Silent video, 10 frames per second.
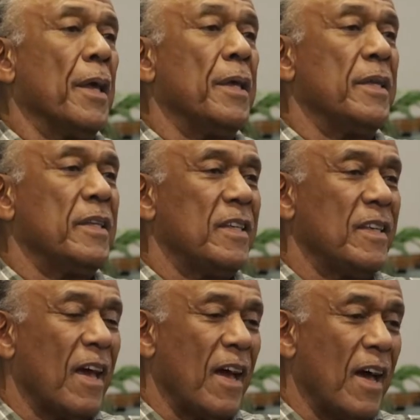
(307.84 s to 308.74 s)
podium?
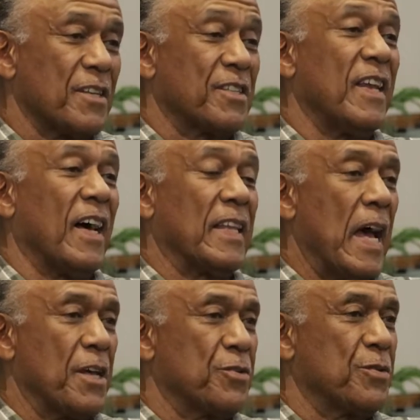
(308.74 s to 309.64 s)
Yes. Now
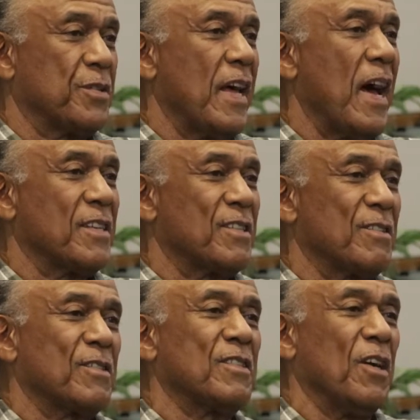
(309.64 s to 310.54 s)
that's
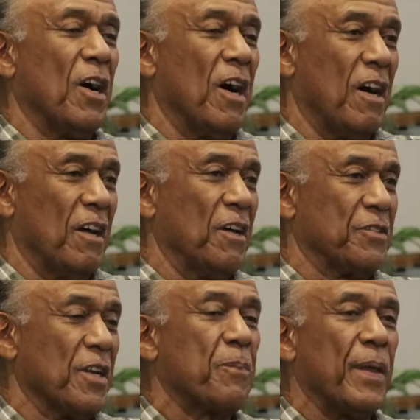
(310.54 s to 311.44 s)
that's
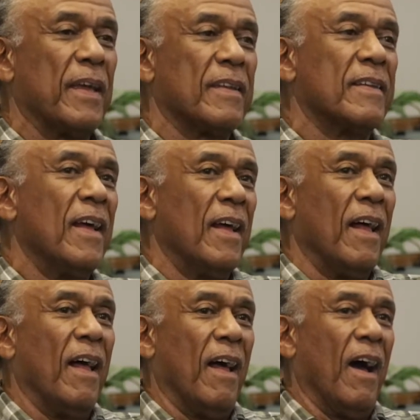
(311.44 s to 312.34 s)
uh, something
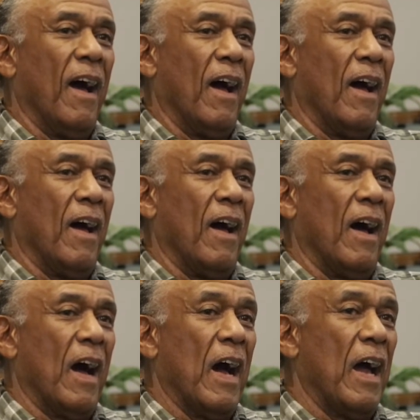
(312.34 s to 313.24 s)

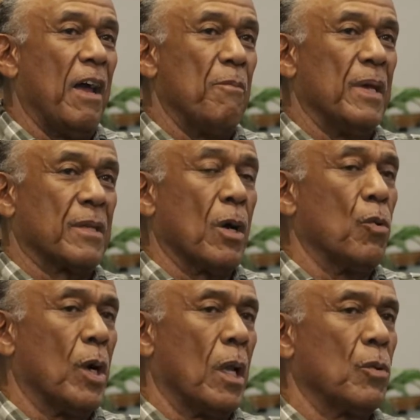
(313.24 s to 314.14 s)
I miss. Uh,
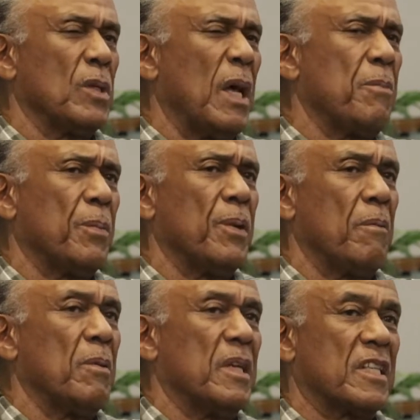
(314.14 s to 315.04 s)
well, let me
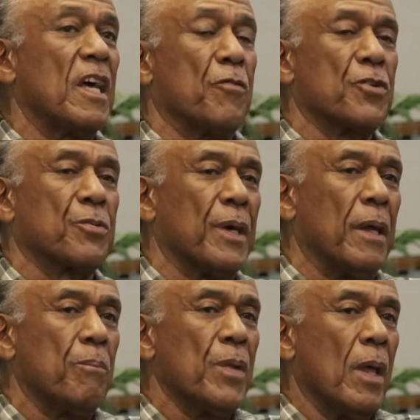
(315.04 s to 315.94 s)
let me say it this
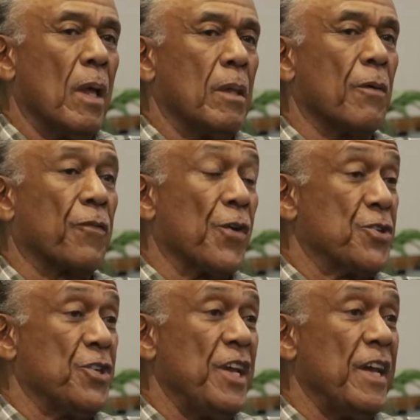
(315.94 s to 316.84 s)
way: the
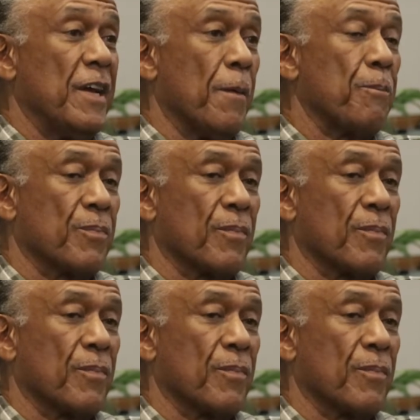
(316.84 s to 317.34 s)
first year,